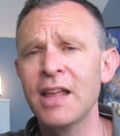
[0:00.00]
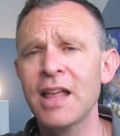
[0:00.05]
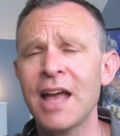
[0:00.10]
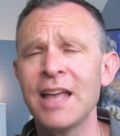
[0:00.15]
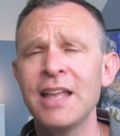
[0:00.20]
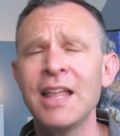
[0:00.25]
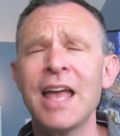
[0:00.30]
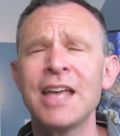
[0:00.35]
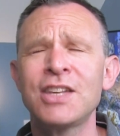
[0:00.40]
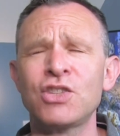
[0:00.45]

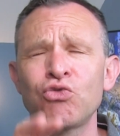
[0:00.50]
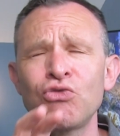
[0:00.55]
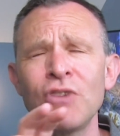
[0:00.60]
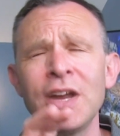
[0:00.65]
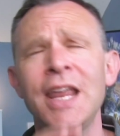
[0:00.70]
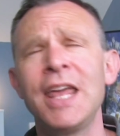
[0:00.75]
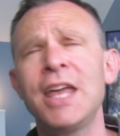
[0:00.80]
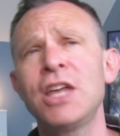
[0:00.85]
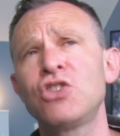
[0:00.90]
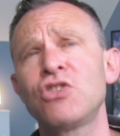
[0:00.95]
It's
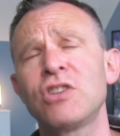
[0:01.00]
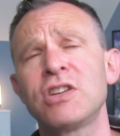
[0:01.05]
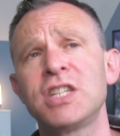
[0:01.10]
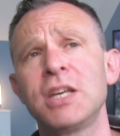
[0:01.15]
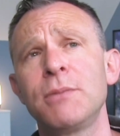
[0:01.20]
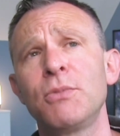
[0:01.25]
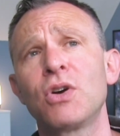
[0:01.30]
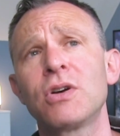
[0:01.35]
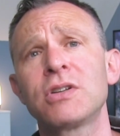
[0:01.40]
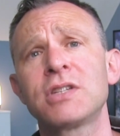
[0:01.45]
really
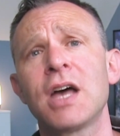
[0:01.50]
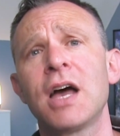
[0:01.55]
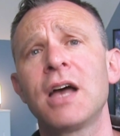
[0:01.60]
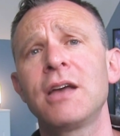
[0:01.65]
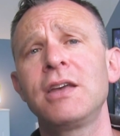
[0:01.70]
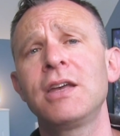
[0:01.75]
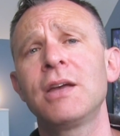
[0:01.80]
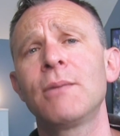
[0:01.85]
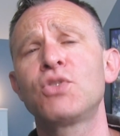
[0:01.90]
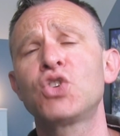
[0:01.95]
interesting because
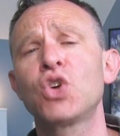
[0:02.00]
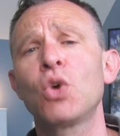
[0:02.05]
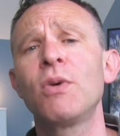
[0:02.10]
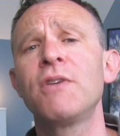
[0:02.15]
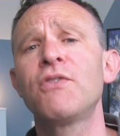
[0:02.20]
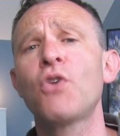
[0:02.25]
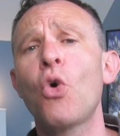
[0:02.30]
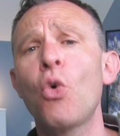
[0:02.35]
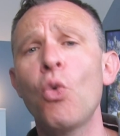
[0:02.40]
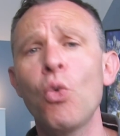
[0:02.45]
I'm sure
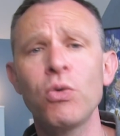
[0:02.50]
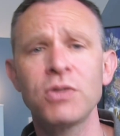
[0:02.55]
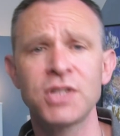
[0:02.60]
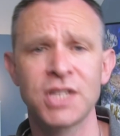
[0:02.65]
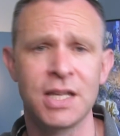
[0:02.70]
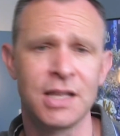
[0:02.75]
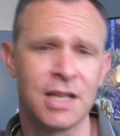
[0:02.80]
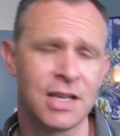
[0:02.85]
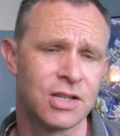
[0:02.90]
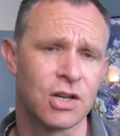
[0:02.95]
we've all
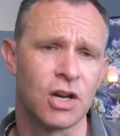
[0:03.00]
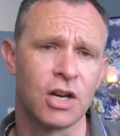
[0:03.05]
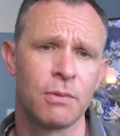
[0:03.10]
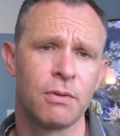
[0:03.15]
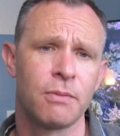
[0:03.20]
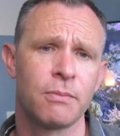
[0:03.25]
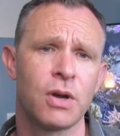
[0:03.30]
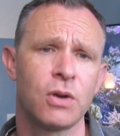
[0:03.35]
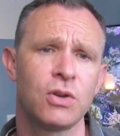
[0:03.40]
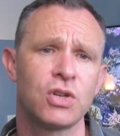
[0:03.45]
seen these kind
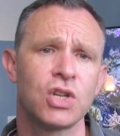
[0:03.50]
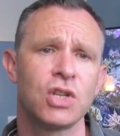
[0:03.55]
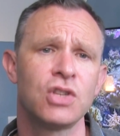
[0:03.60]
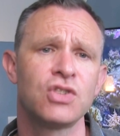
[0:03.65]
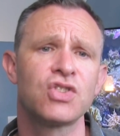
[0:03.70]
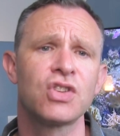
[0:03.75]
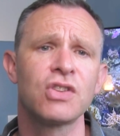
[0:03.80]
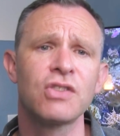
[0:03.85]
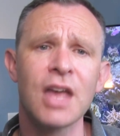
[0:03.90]
of promotions.